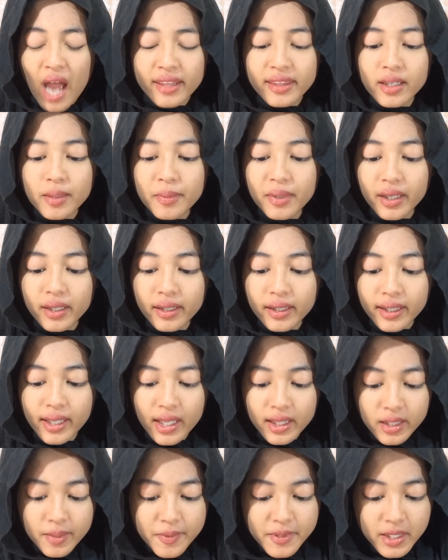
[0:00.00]
I think I'm gonna
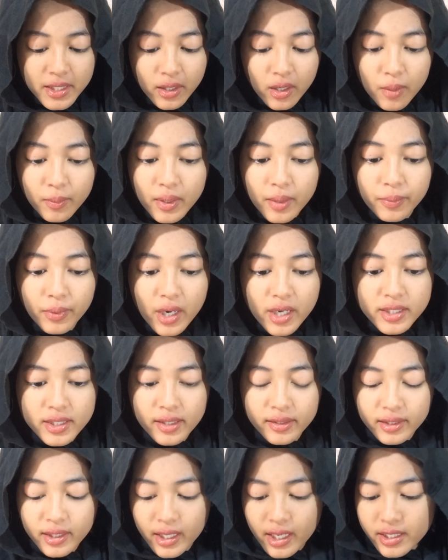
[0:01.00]
get lipstick on my brush.
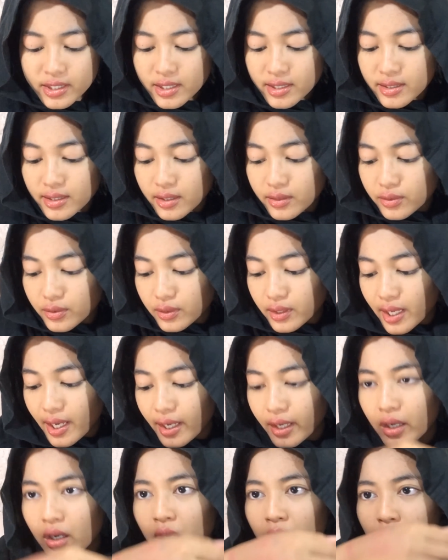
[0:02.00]
I think I just need to
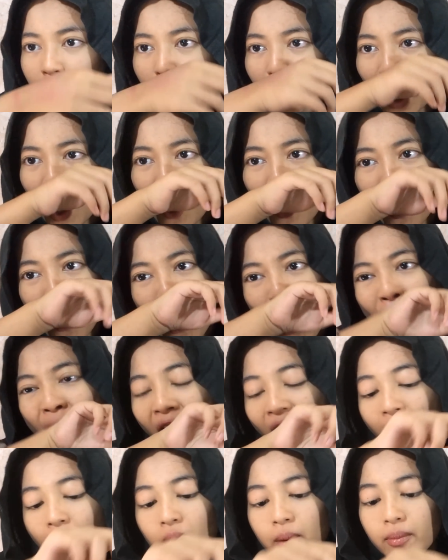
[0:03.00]
like dab
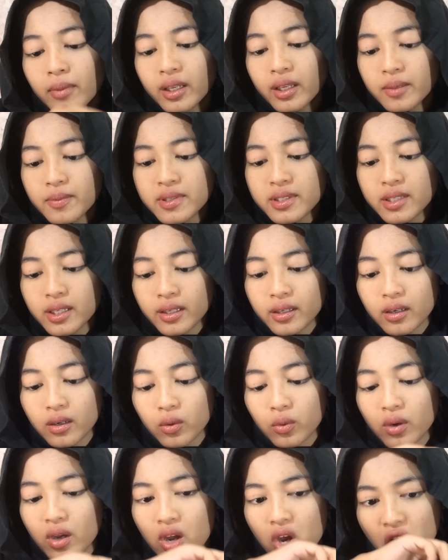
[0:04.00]
my lipstick
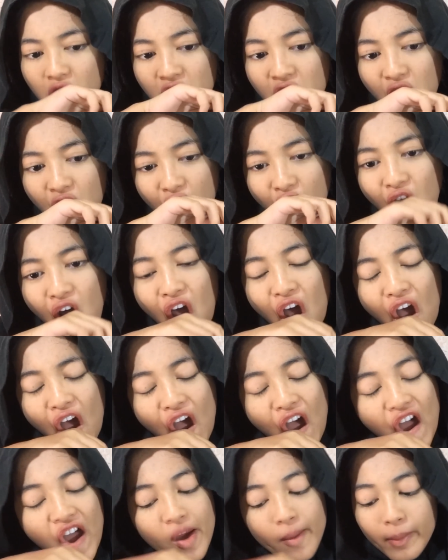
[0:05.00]
away
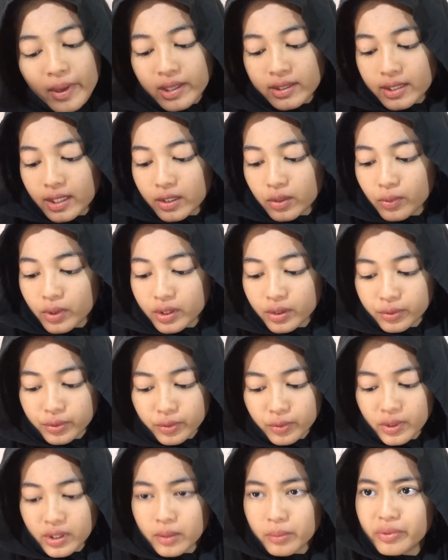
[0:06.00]
because I don't want to
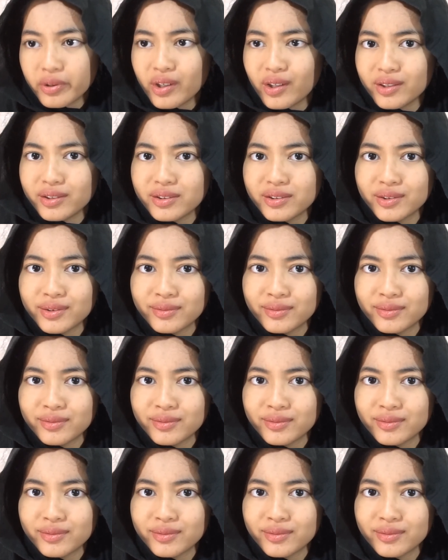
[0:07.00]
ruin the brush.